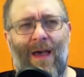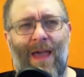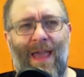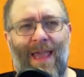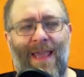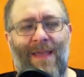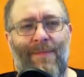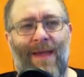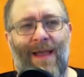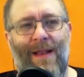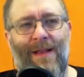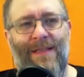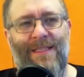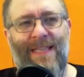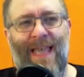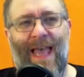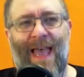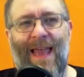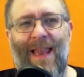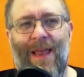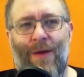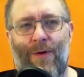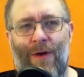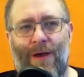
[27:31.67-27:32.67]
email us
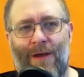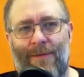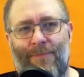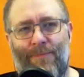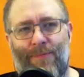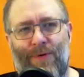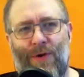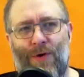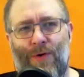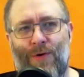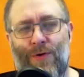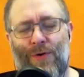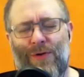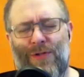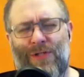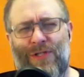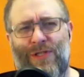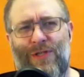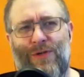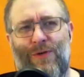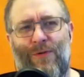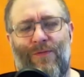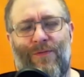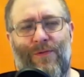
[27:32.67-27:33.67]

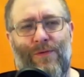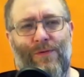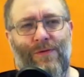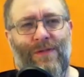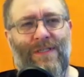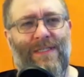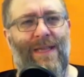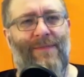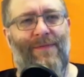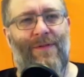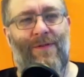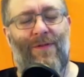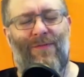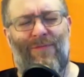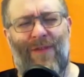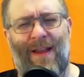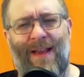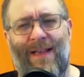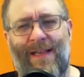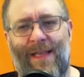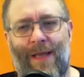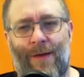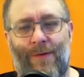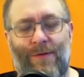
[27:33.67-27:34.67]

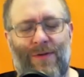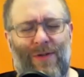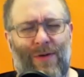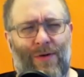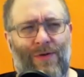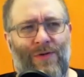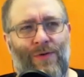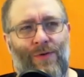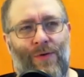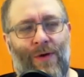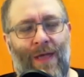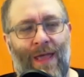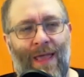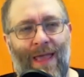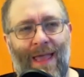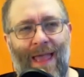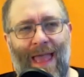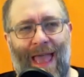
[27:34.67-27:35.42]
hello@pure247radio.org,